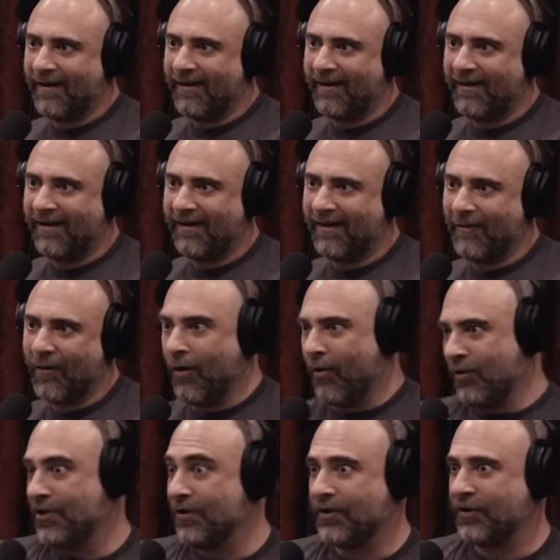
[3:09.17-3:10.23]
Yeah.
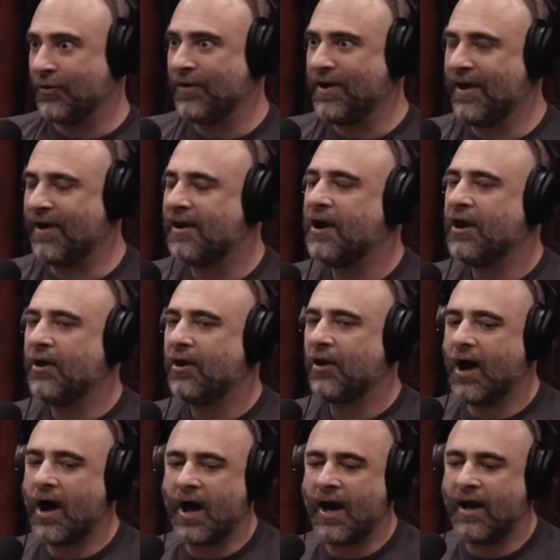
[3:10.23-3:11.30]
Oh, your career
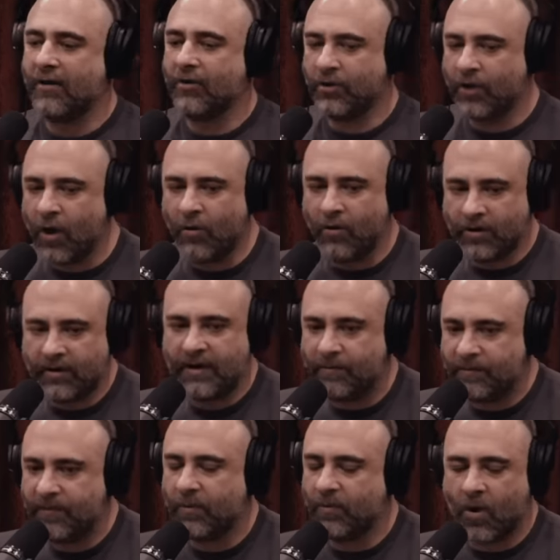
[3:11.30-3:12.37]
uh, go
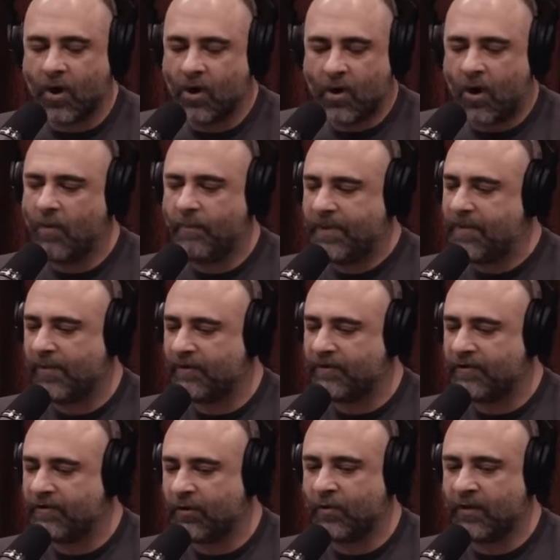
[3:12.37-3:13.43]
keep. All people have
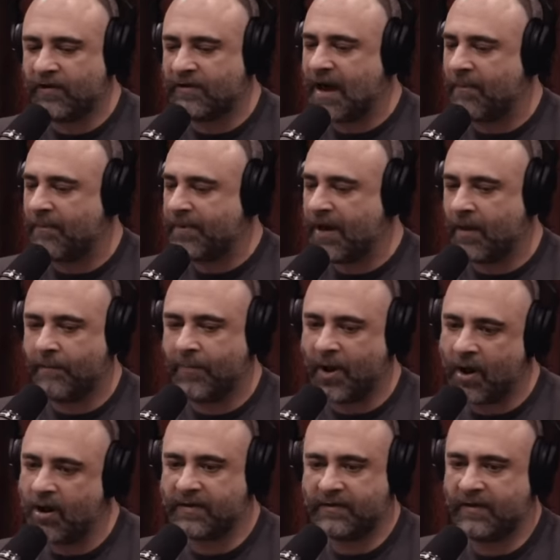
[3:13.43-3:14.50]
to do is not be a
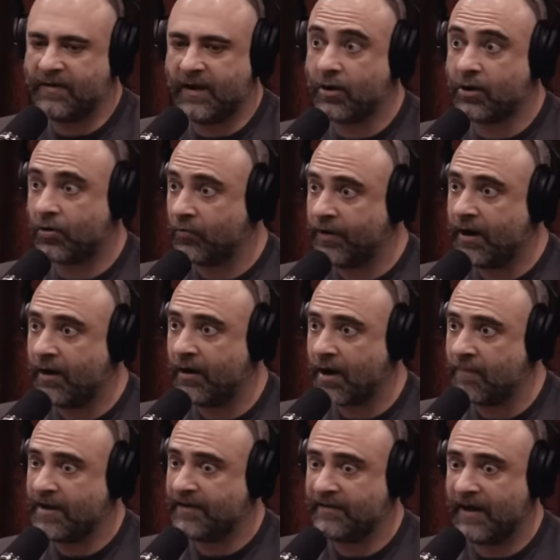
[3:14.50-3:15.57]
punk to their career.
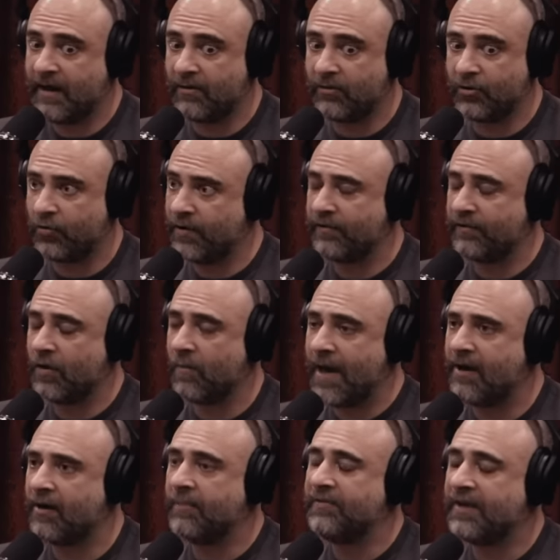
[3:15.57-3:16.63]
I'm not saying careers don't
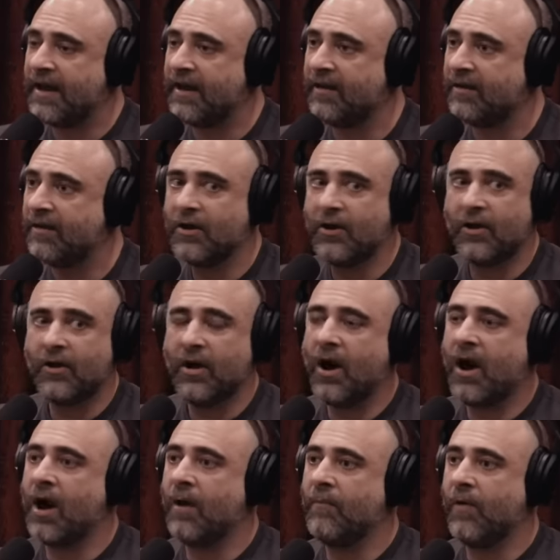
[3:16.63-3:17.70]
matter. I'm saying
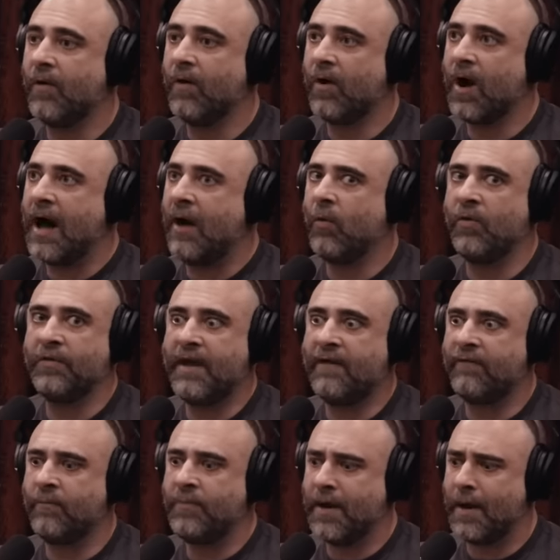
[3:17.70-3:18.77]
um, I will
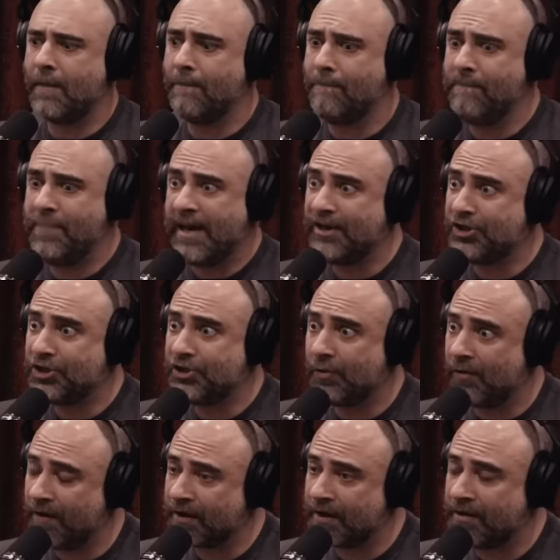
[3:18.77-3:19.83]
never be a bitch
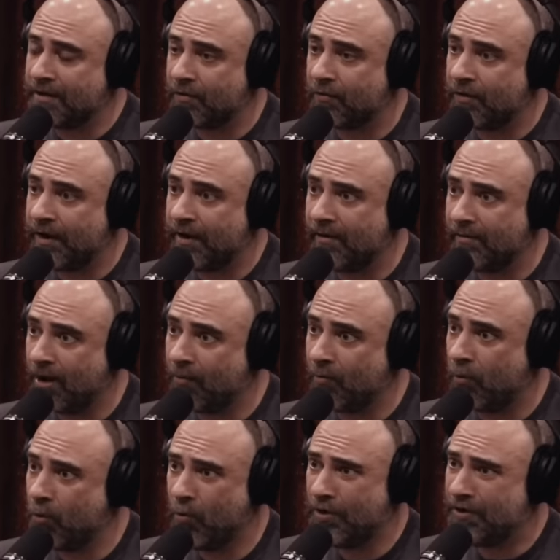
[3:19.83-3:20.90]
to a fucking career. Like,
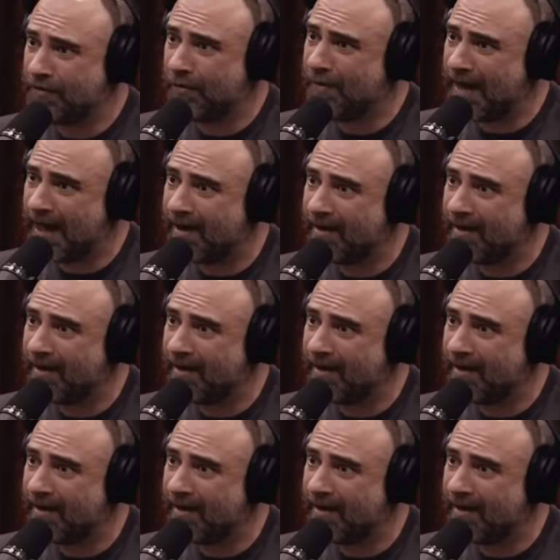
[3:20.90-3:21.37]
who would do that?